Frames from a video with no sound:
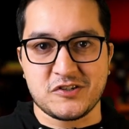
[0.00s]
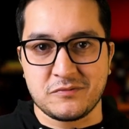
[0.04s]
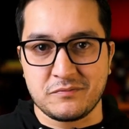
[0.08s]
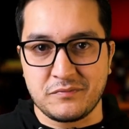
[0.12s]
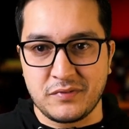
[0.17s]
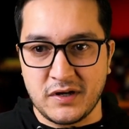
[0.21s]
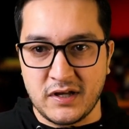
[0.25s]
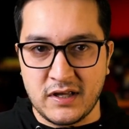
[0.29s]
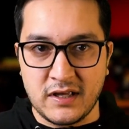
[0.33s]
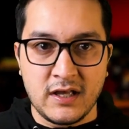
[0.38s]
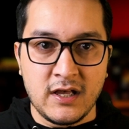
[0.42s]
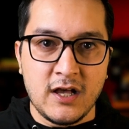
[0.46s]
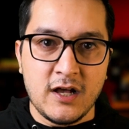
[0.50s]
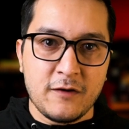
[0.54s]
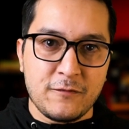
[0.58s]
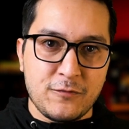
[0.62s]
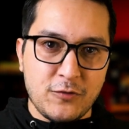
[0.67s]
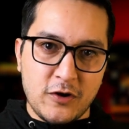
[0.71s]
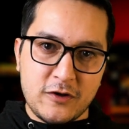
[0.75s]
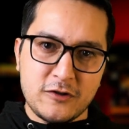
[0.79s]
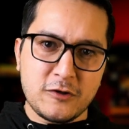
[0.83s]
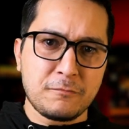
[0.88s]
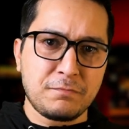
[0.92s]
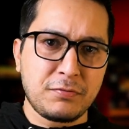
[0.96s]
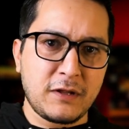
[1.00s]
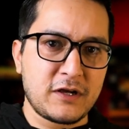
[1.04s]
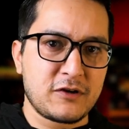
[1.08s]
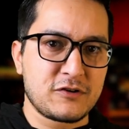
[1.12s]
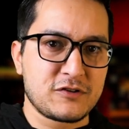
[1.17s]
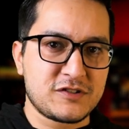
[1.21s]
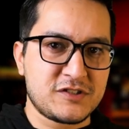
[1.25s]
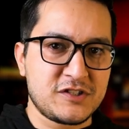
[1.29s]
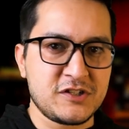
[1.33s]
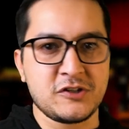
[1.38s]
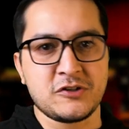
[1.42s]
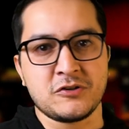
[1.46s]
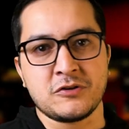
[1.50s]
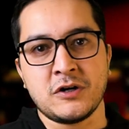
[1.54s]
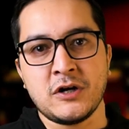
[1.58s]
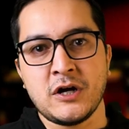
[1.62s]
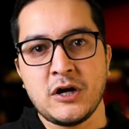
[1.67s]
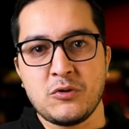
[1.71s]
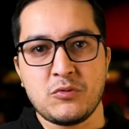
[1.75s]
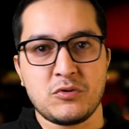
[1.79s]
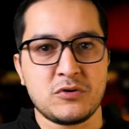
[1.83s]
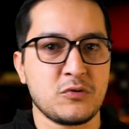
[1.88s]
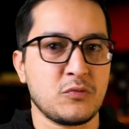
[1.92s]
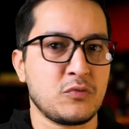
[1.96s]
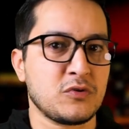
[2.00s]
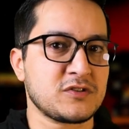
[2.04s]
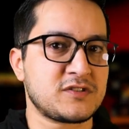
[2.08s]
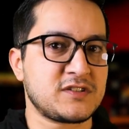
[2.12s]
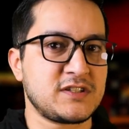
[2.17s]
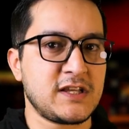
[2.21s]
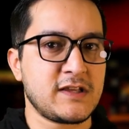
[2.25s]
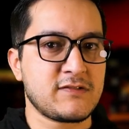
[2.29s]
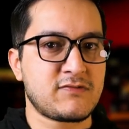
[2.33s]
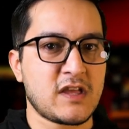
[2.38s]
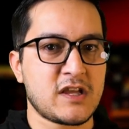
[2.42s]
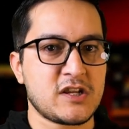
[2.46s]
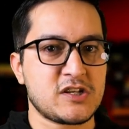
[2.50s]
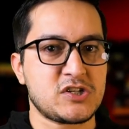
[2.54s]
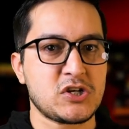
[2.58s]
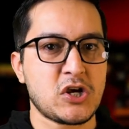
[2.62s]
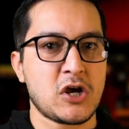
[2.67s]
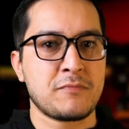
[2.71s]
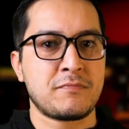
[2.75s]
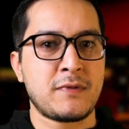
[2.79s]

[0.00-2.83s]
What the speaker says: But for other players, too, we'll see if they show up.